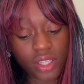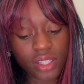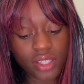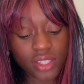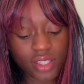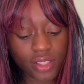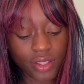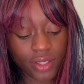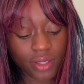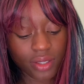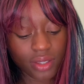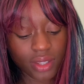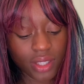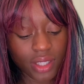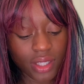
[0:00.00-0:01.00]
So
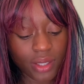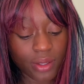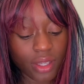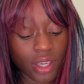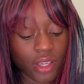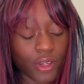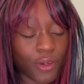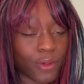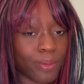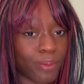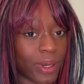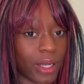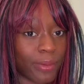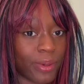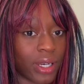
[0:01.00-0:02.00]
the Acorn
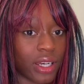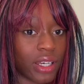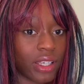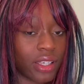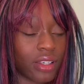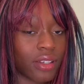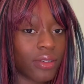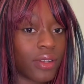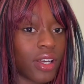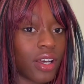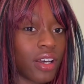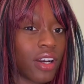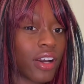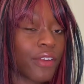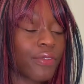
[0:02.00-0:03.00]
backpack,
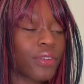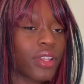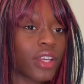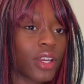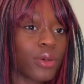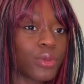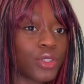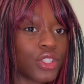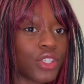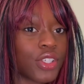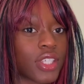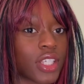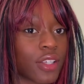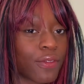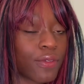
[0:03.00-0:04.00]
I feel like I would
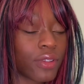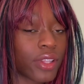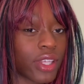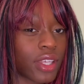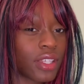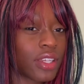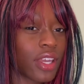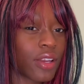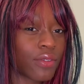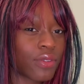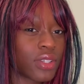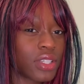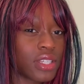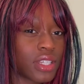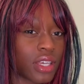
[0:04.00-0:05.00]
use it for like an
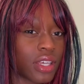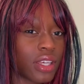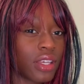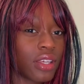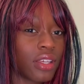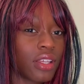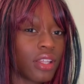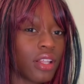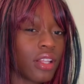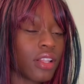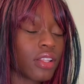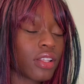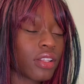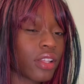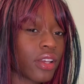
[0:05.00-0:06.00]
everyday,
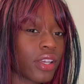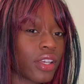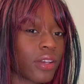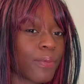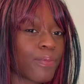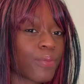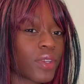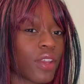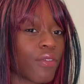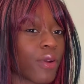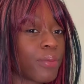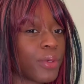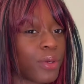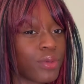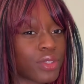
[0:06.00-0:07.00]
like if
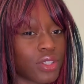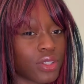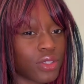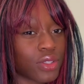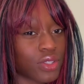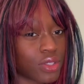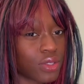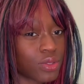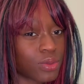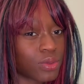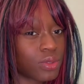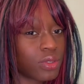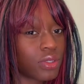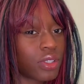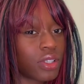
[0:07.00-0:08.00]
I'm going to the
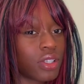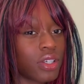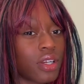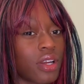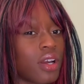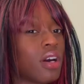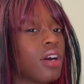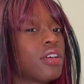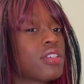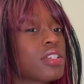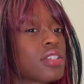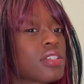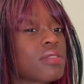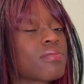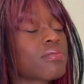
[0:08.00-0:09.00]
store, I
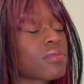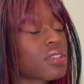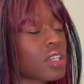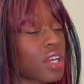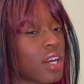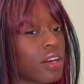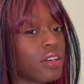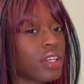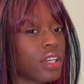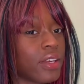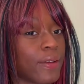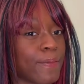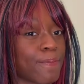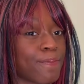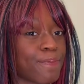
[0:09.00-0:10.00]
just carry
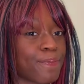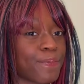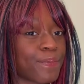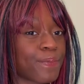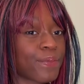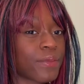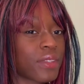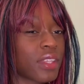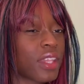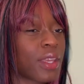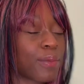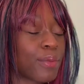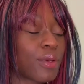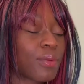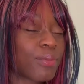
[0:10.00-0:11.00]
it,
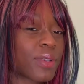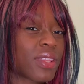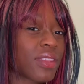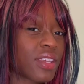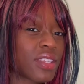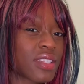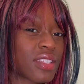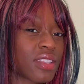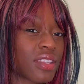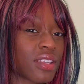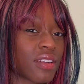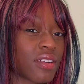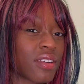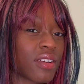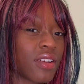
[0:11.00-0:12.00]
like put my things in
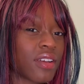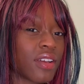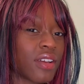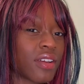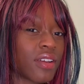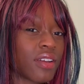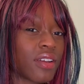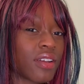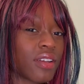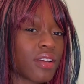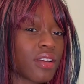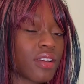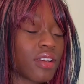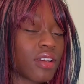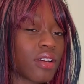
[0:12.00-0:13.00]
there,
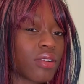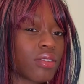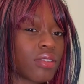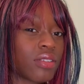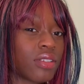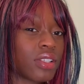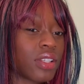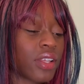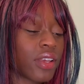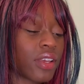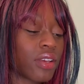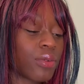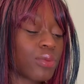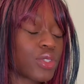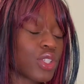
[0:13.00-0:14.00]
or
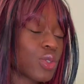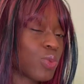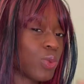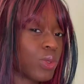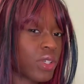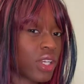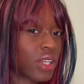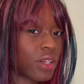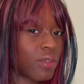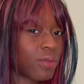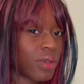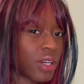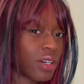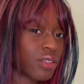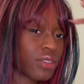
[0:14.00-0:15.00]
like just walking
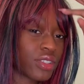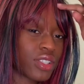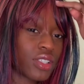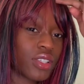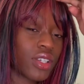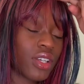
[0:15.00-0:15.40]
around.